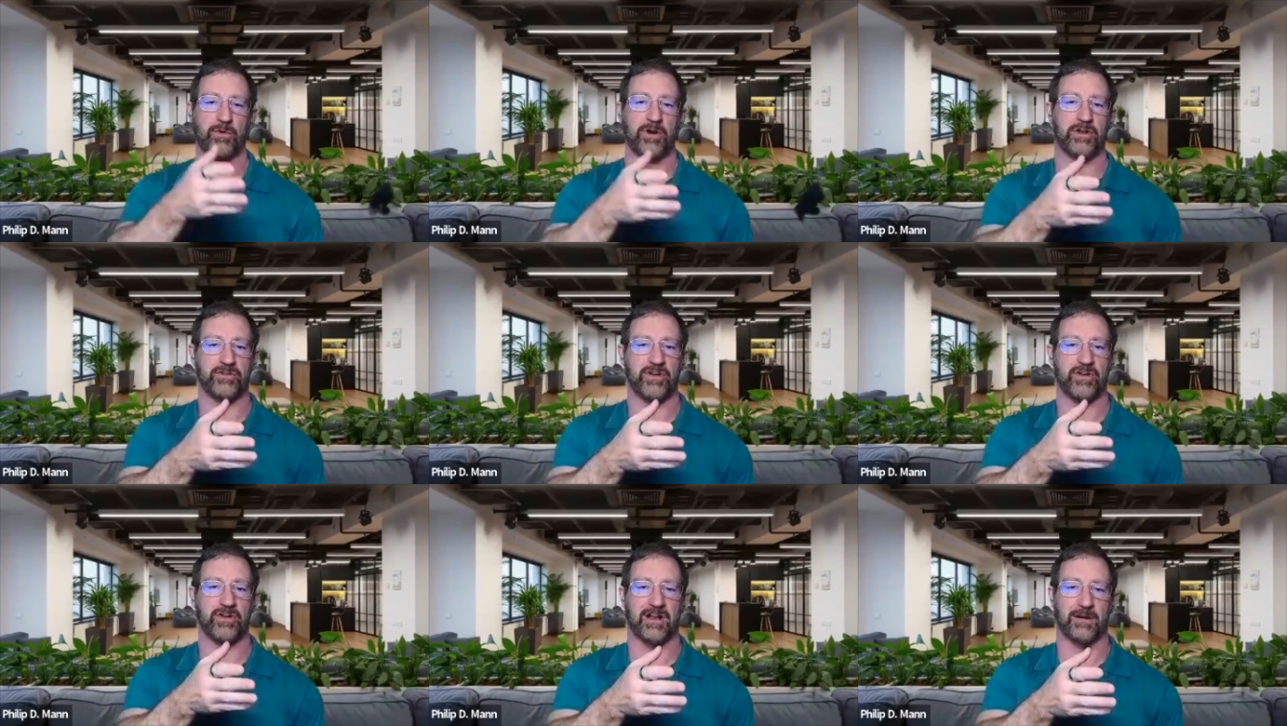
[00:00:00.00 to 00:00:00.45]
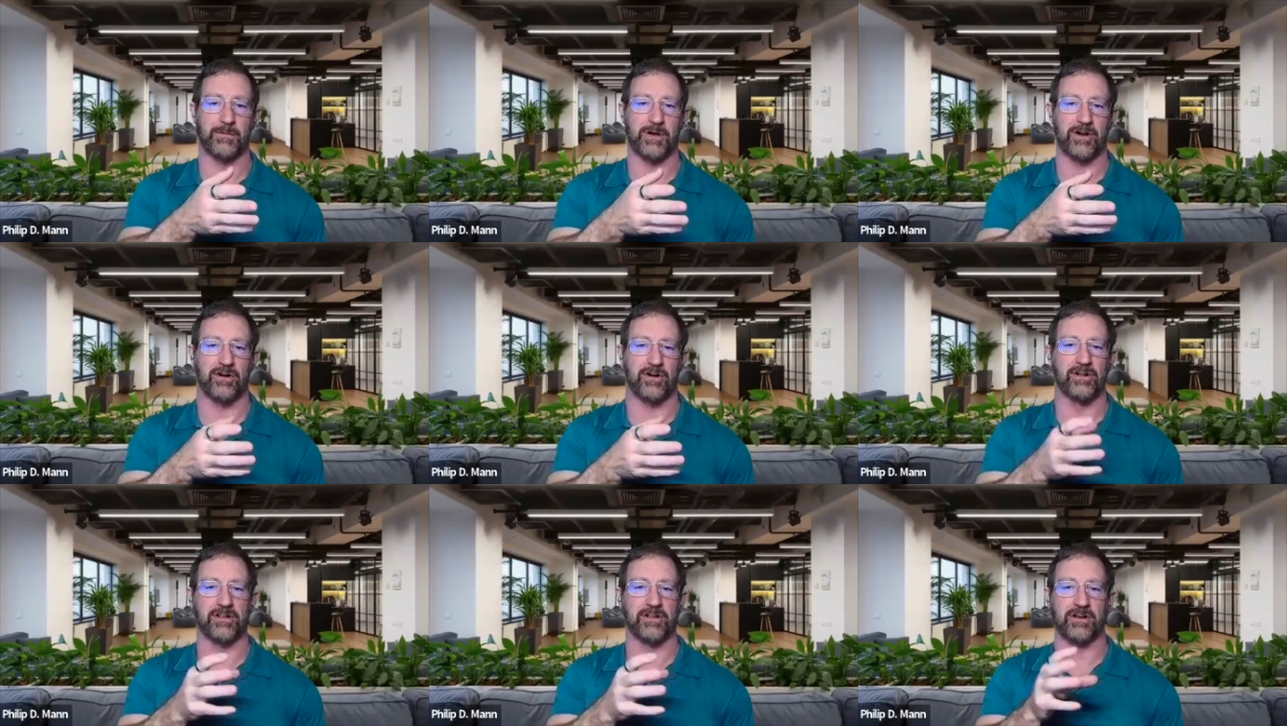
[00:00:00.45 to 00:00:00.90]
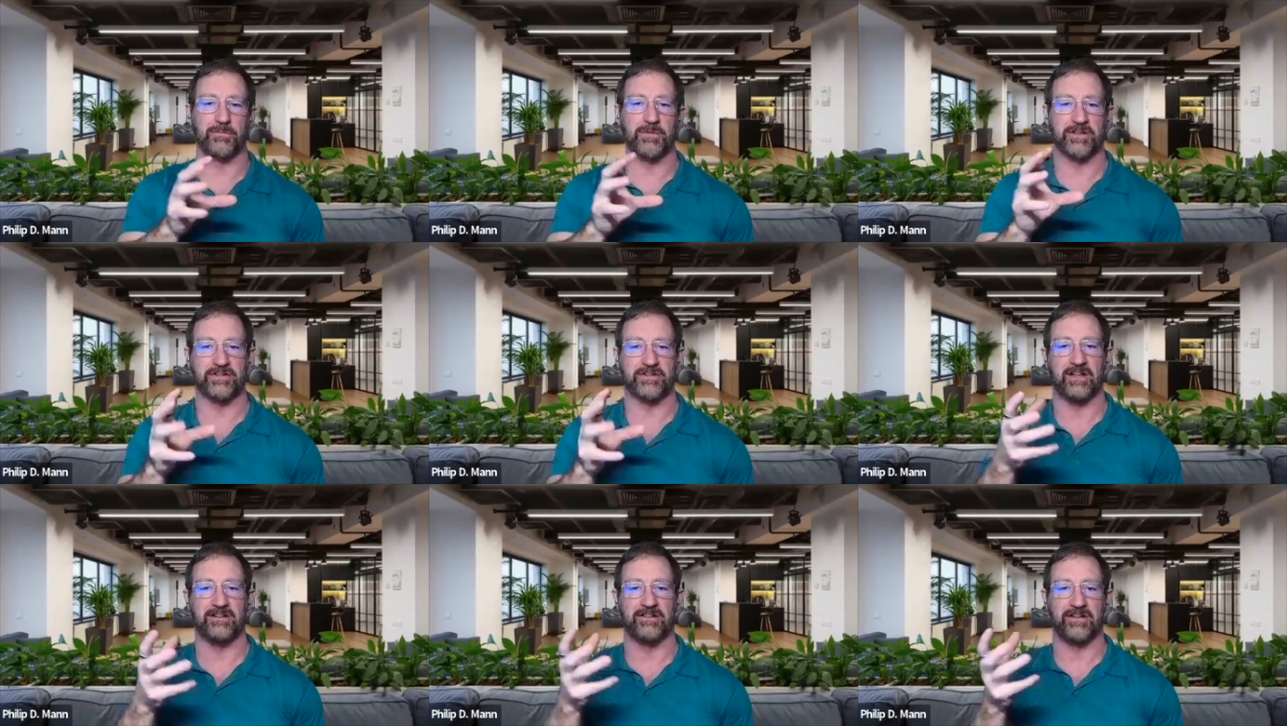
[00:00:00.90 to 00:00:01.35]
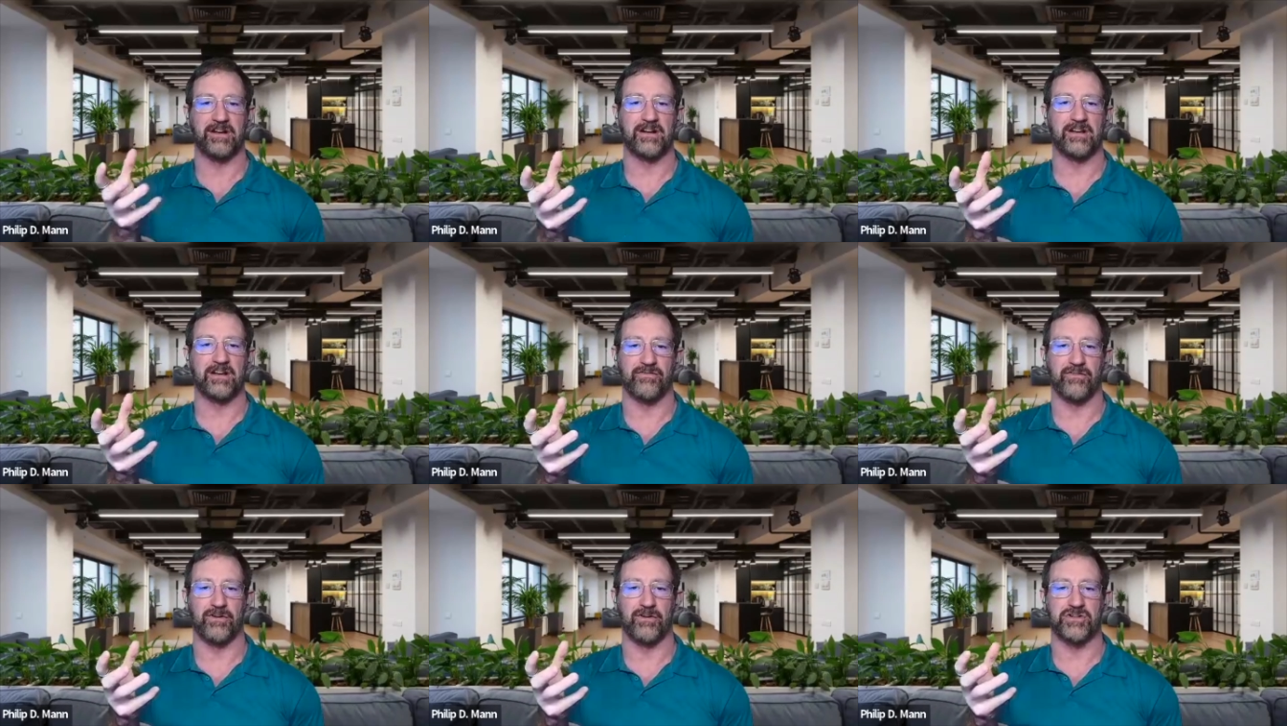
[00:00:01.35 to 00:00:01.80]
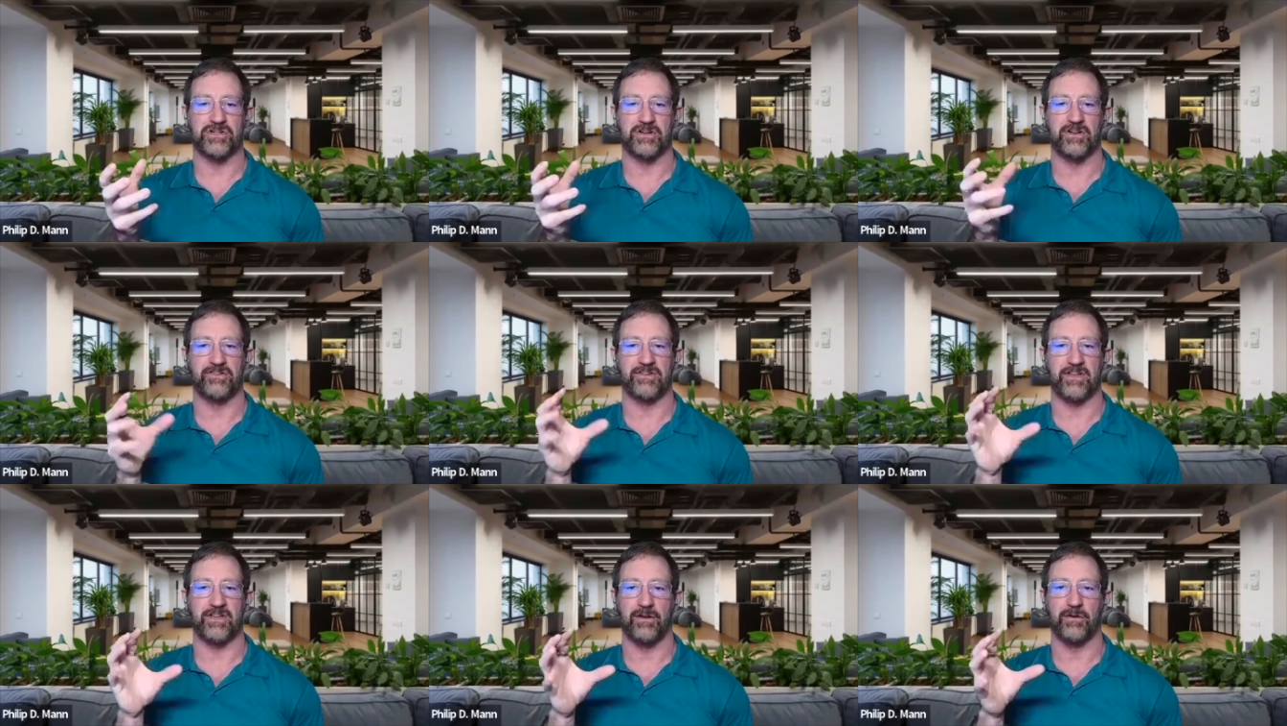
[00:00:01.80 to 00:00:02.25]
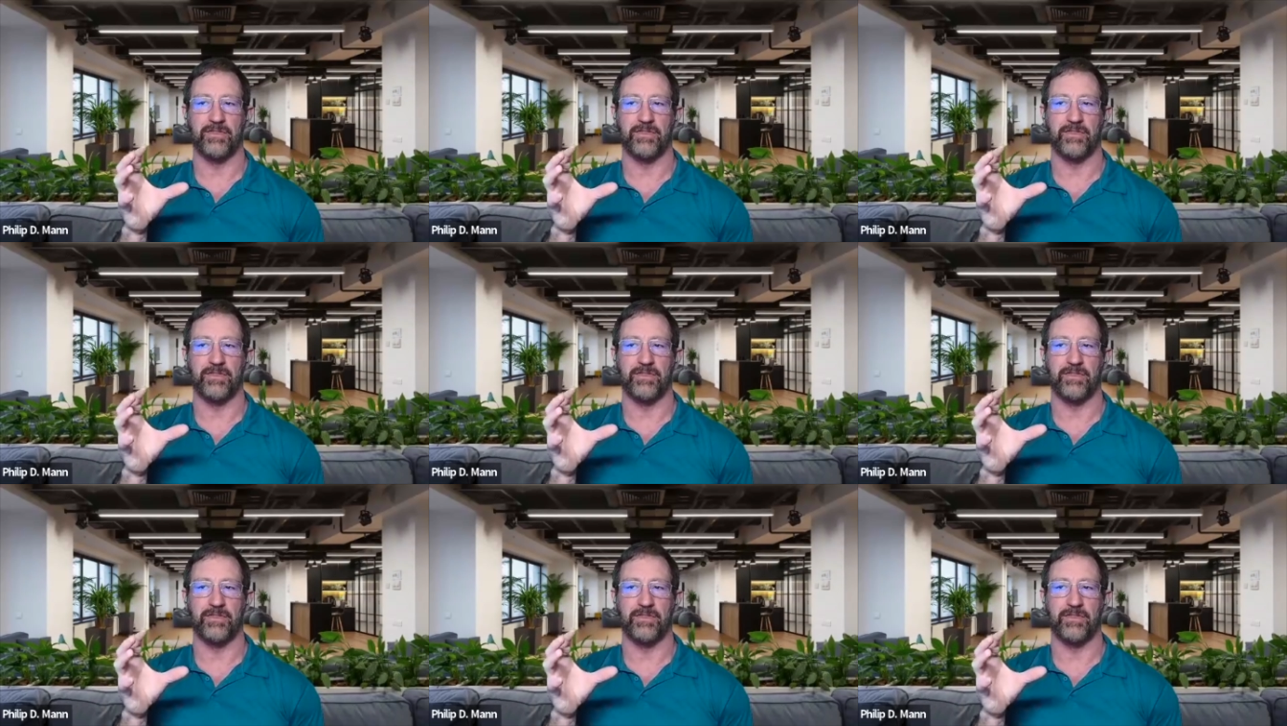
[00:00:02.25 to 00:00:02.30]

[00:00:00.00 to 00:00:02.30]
you're talking about earlier about the identity function, is that,